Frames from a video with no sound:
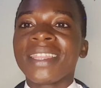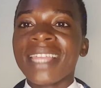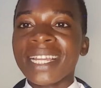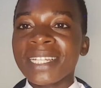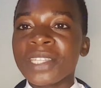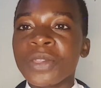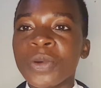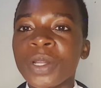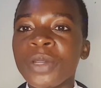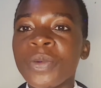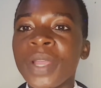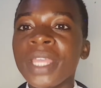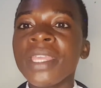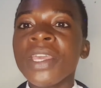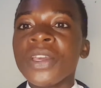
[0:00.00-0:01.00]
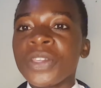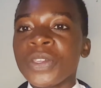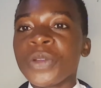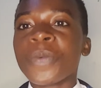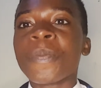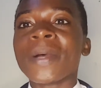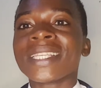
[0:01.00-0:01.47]
That is the only way
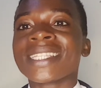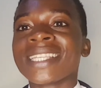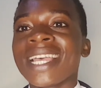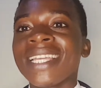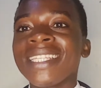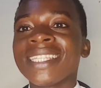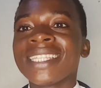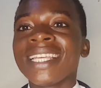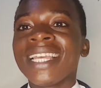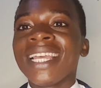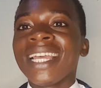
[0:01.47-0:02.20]
you pass science.